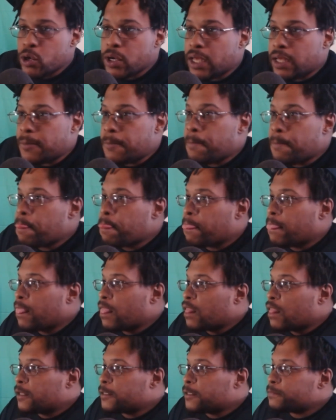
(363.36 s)
for you
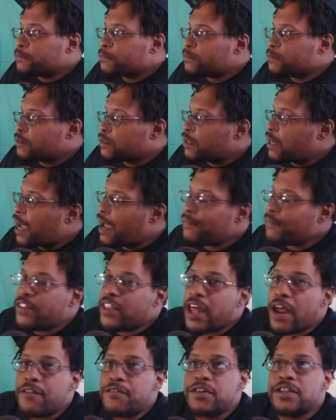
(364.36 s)
to,
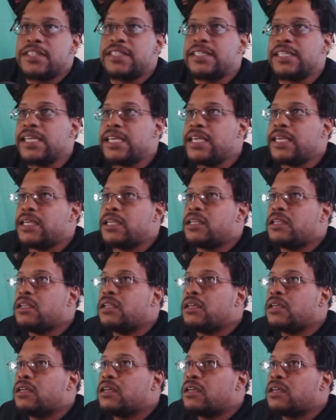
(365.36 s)
I've never
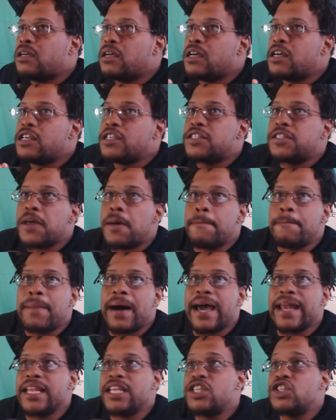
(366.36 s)
seen
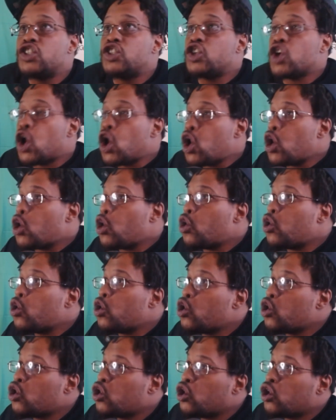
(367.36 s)
somebody
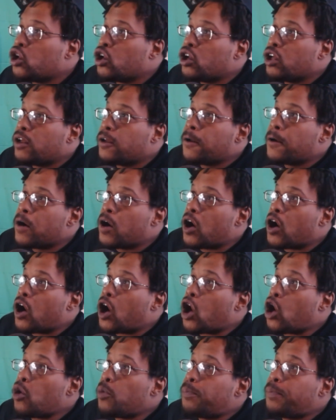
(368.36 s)
so
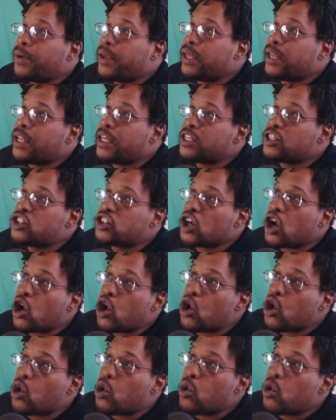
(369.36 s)

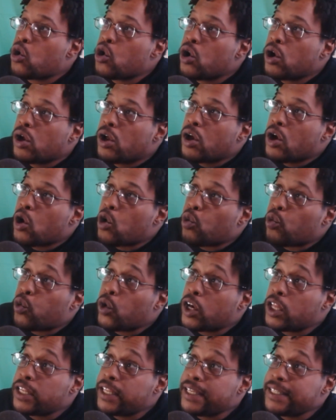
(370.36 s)
open and so
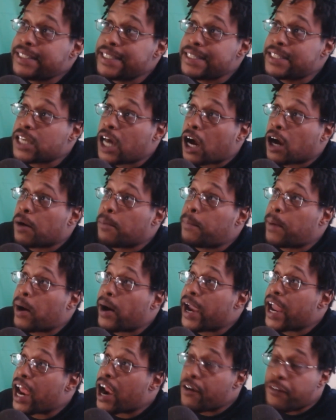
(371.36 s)
willing to
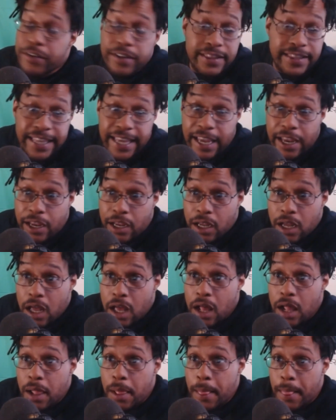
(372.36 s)
talk about
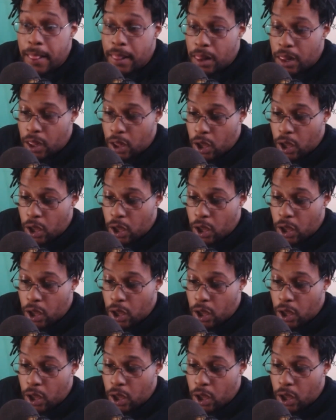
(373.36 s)
everything